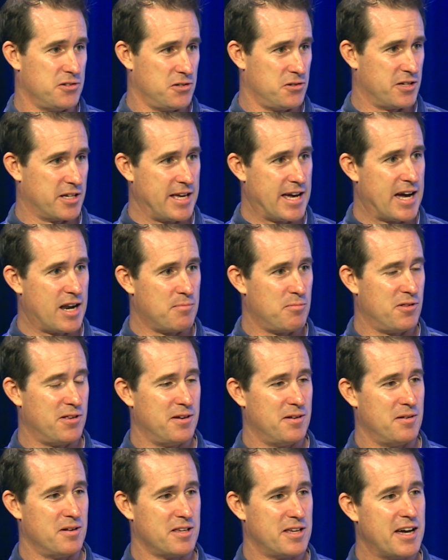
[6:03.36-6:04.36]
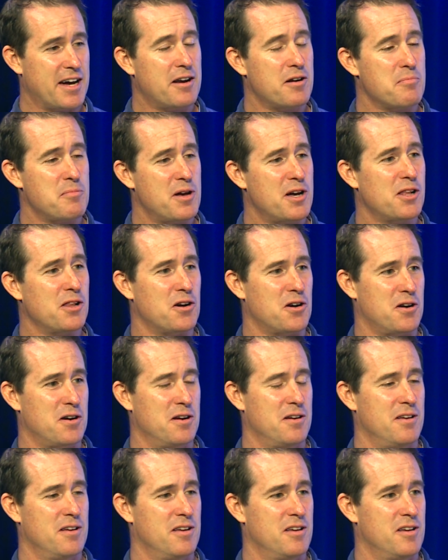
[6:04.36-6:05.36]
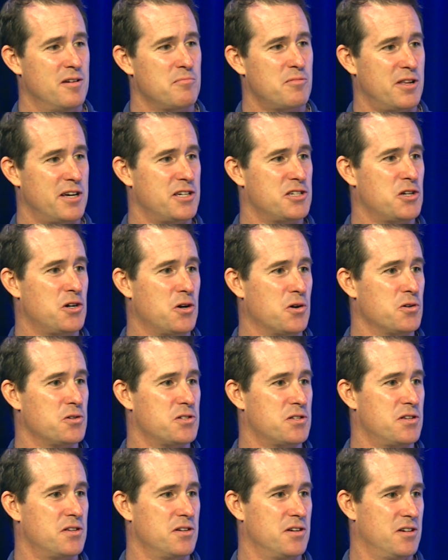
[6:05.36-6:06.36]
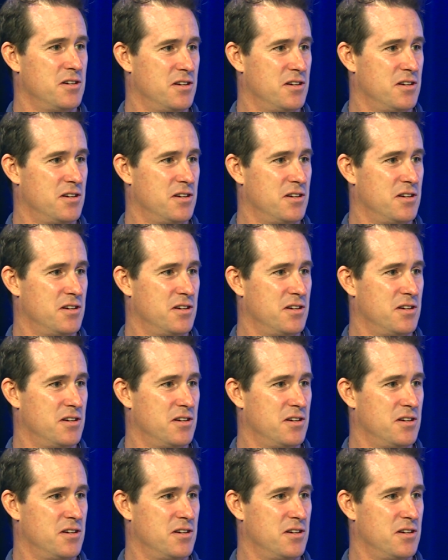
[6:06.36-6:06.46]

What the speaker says: So the caterpillar plays host